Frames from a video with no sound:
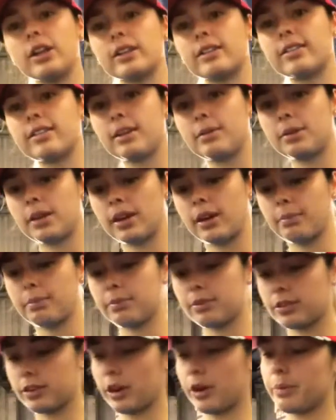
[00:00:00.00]
the same time.
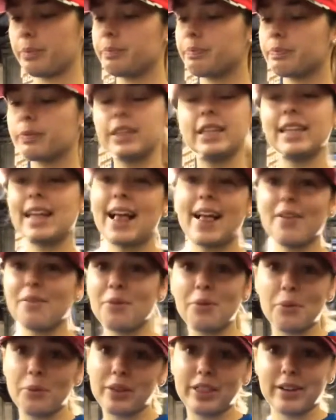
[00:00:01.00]
So
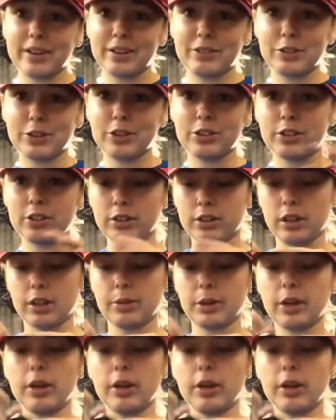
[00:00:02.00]
without any further ado, there we go.